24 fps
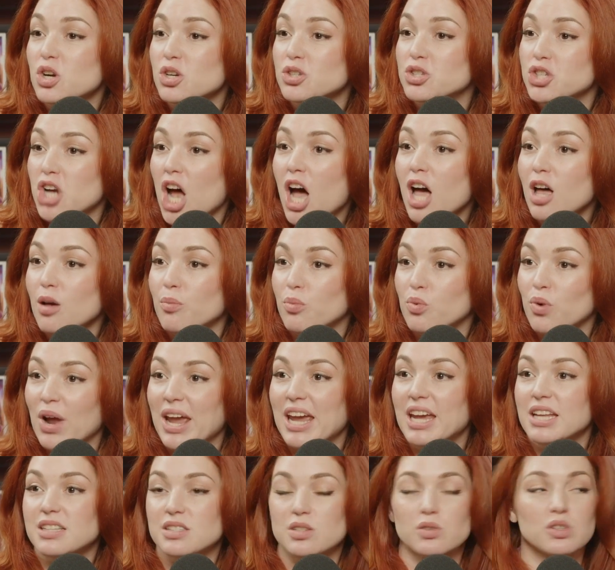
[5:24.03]
our job,
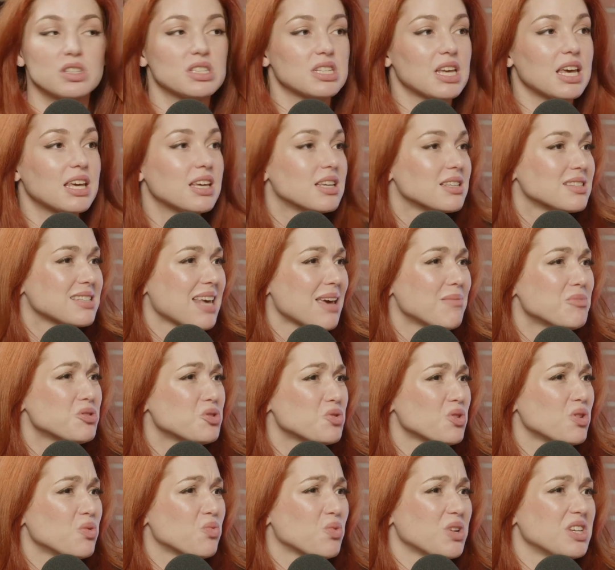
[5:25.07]
right? So because
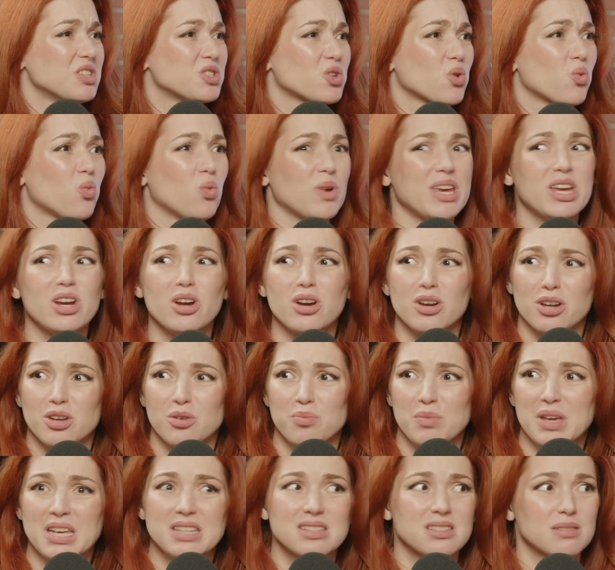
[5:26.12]
chemistry reads are weird. You
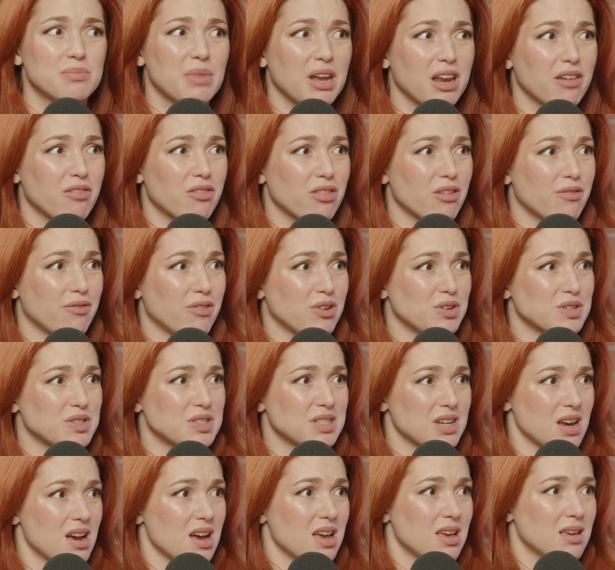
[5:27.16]
meet somebody for the first
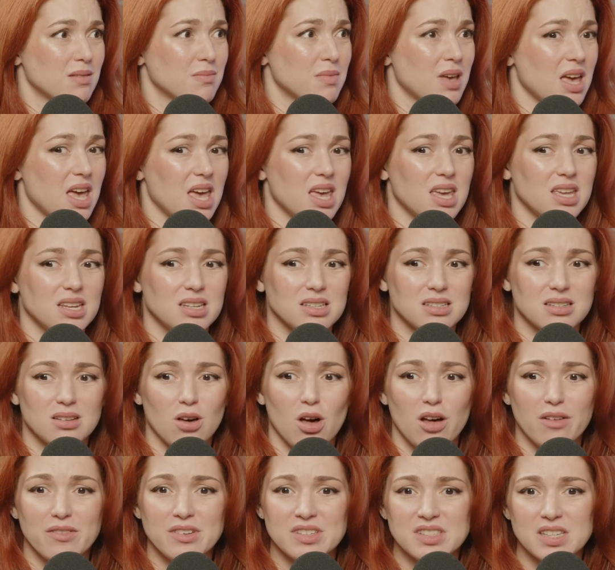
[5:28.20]
time and
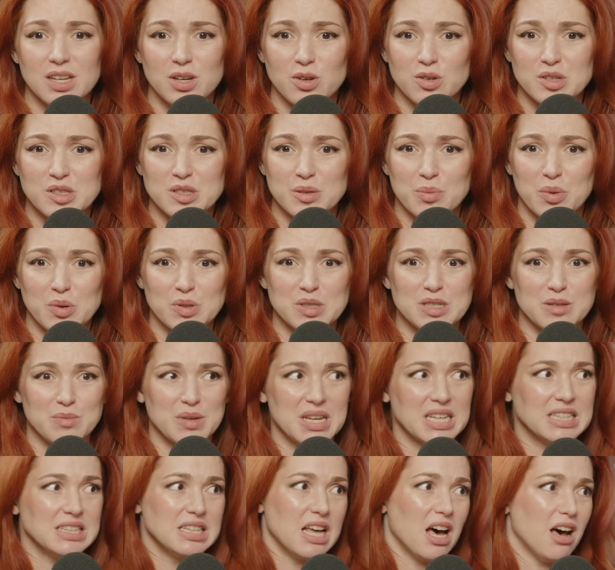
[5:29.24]
all of a sudden you're supposed to be
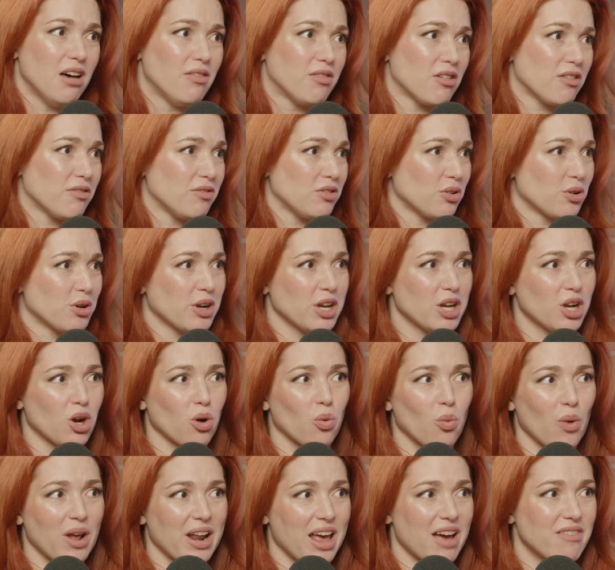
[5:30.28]
in love or flirting or
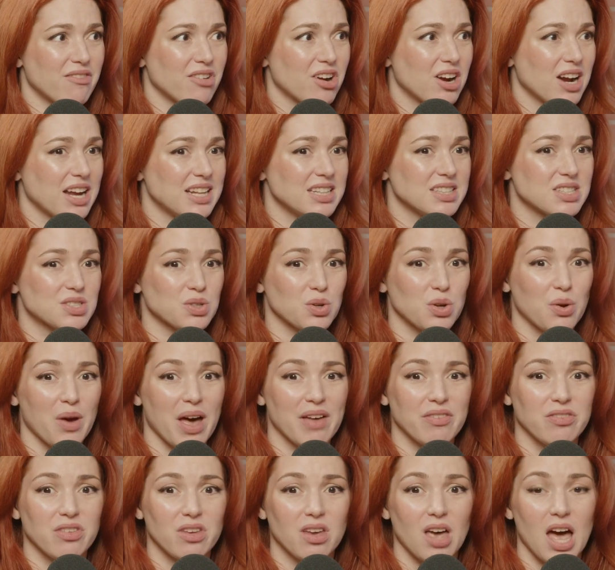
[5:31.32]
whatever. And so you
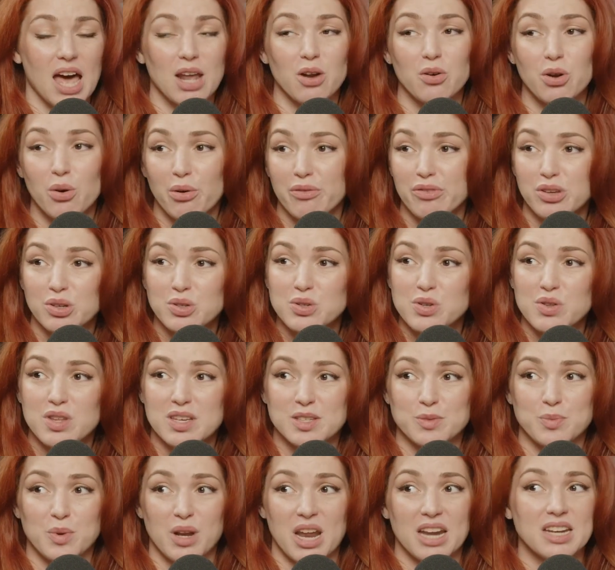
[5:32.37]
have to, I don't know if you do
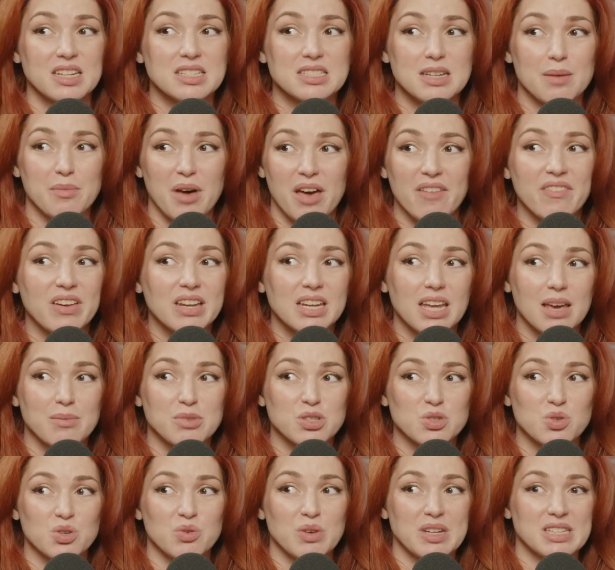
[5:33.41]
this, but anytime I've had
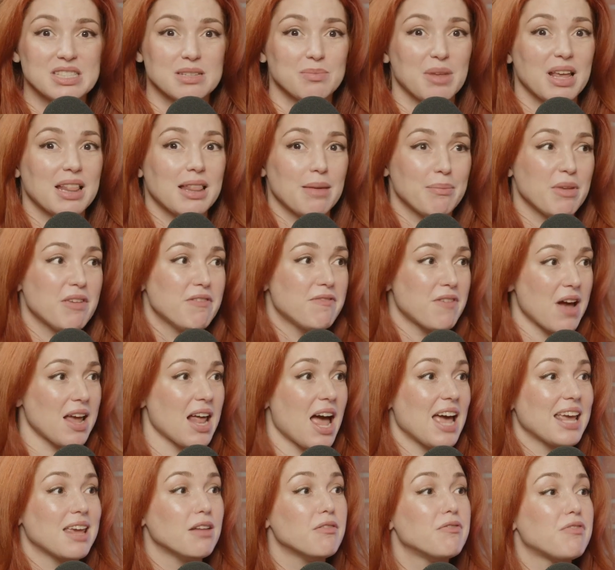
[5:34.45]
chemistry reads, I'm like,
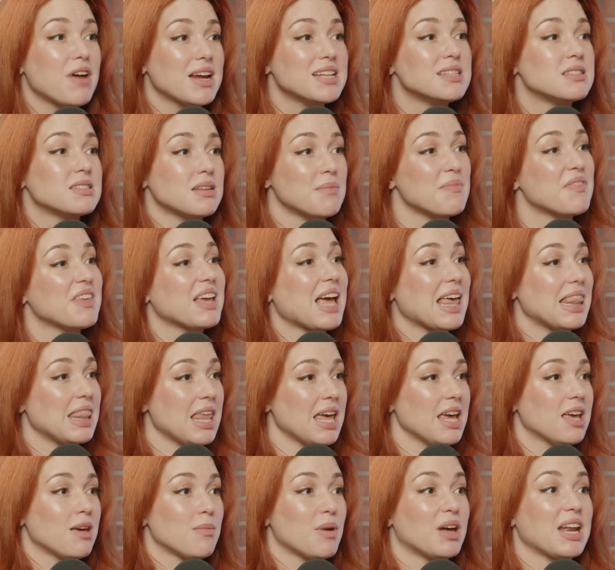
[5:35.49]
I can find something I
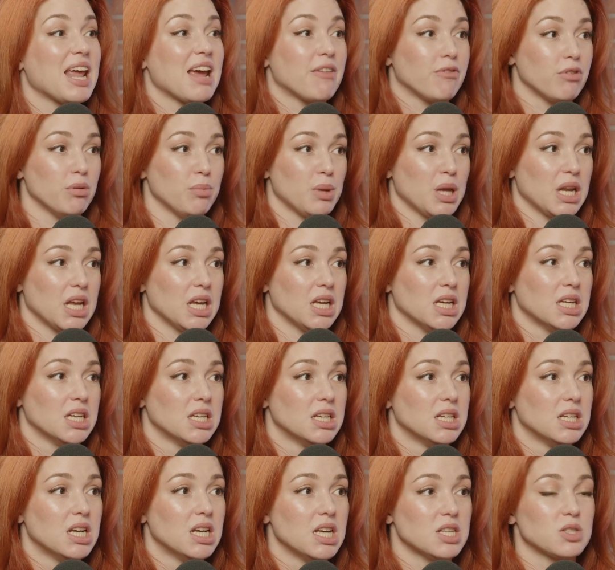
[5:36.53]
like about everybody.
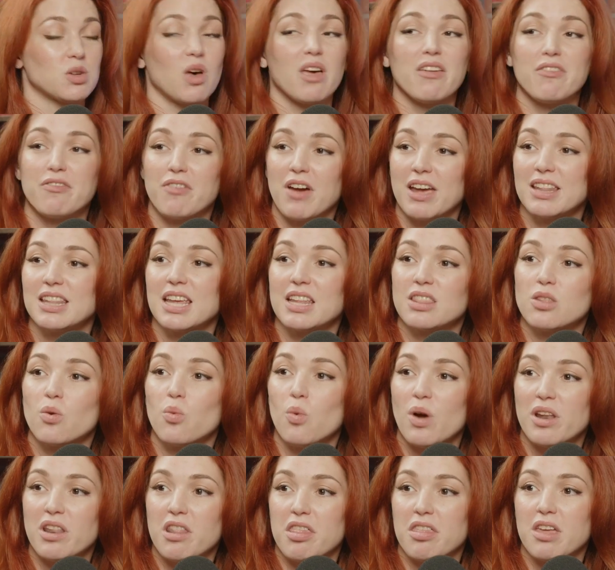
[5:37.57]
So I find like the
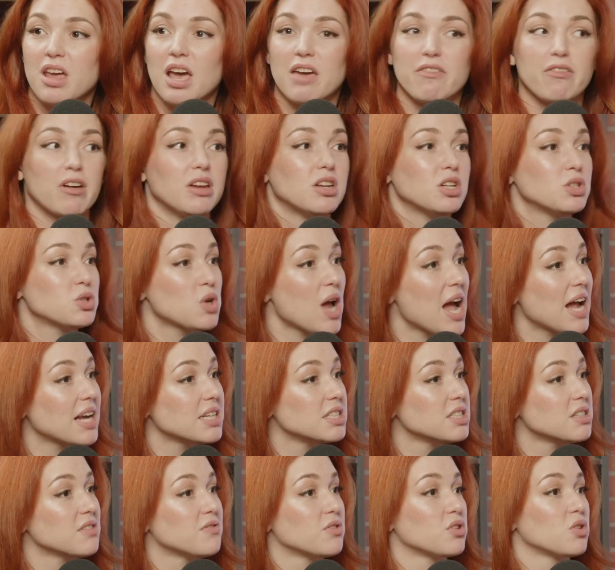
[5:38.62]
one thing I find
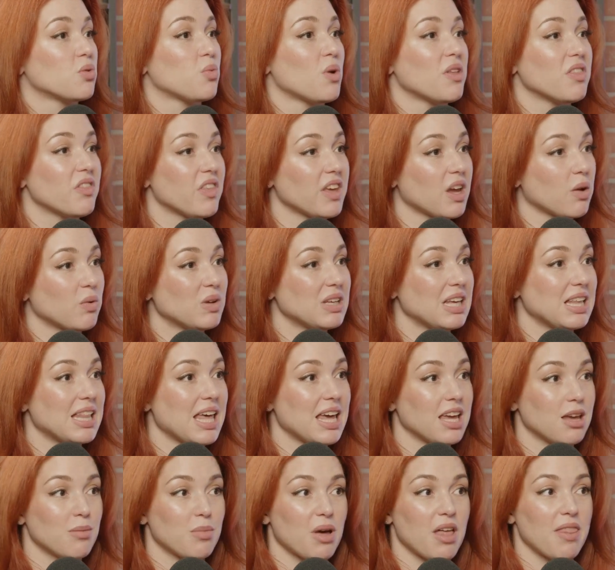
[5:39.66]
attractive or the one thing I really
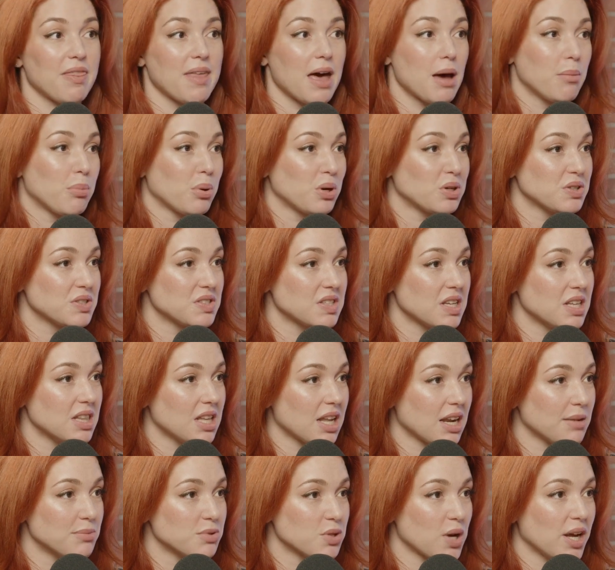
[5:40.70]
like about that person that
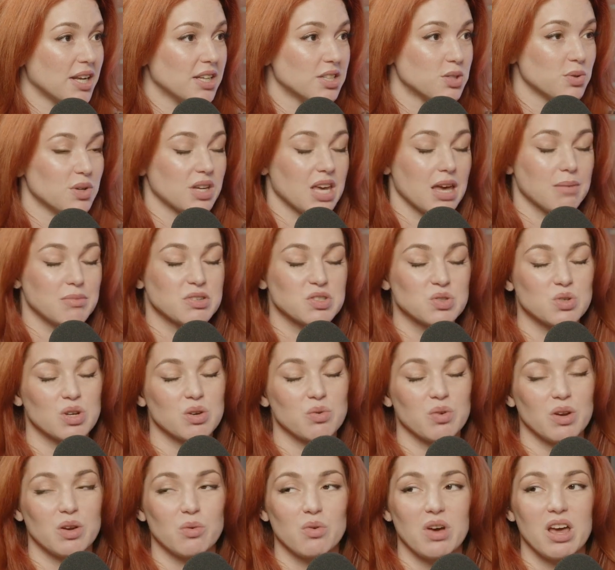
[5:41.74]
I'm trying to do a chemistry
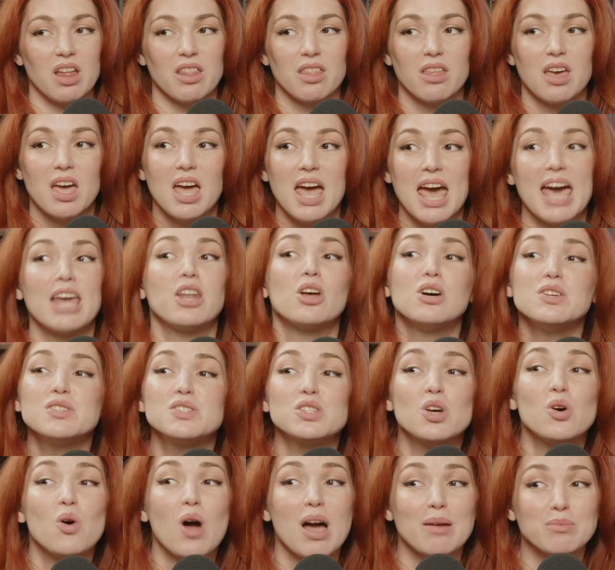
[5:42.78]
read with. And
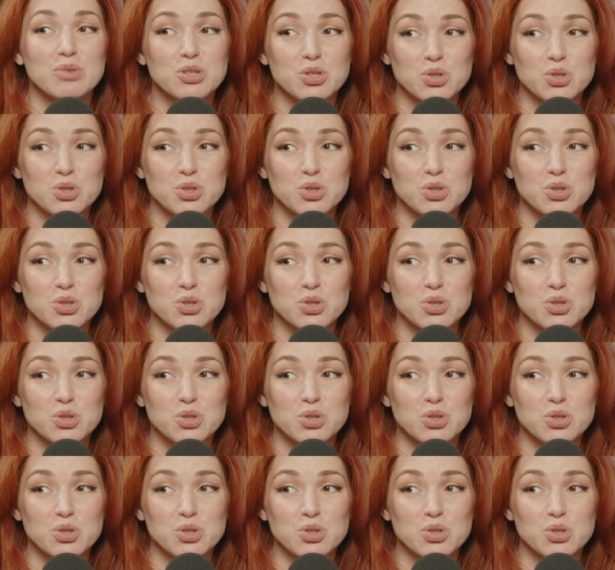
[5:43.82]
also I'm